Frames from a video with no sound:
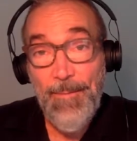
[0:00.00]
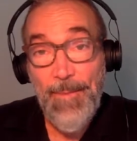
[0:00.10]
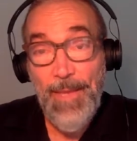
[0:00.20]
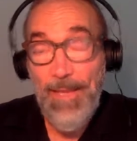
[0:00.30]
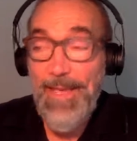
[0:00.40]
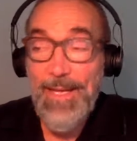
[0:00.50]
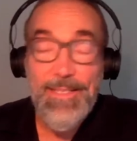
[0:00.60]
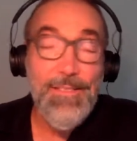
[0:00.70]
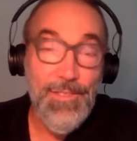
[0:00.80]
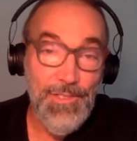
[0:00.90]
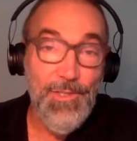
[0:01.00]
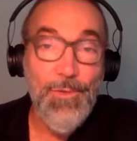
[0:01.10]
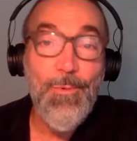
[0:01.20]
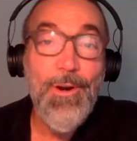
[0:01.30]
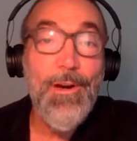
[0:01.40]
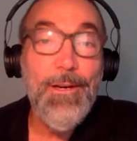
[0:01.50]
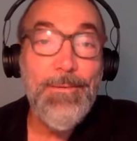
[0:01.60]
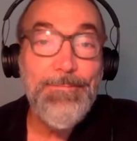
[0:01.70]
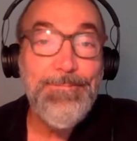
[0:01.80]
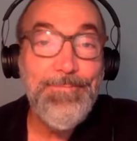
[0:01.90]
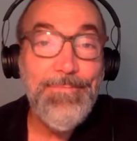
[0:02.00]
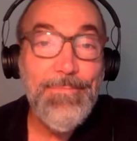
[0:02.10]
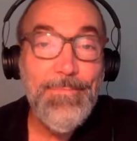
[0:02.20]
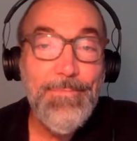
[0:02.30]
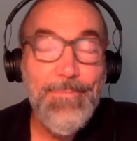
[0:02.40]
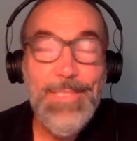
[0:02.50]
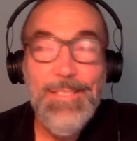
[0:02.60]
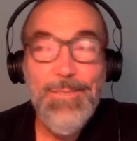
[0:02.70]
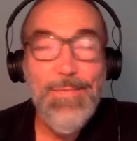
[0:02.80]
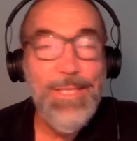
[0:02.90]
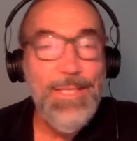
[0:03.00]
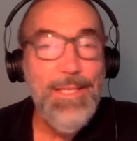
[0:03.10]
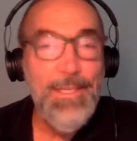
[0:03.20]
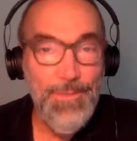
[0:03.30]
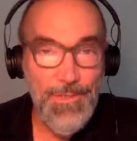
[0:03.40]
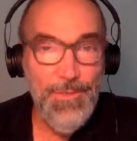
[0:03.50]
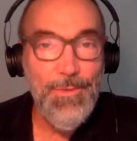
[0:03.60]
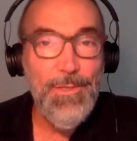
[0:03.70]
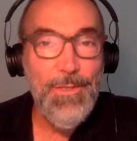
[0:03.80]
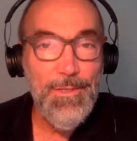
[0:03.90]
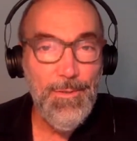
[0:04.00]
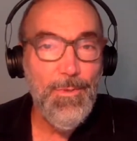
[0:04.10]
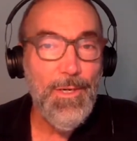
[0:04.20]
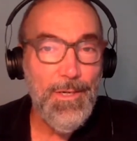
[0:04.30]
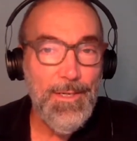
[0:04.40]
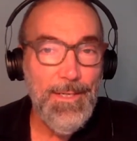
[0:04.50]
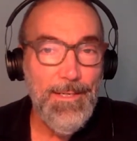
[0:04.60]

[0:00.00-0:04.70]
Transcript: And that is to do the work, to really do the work.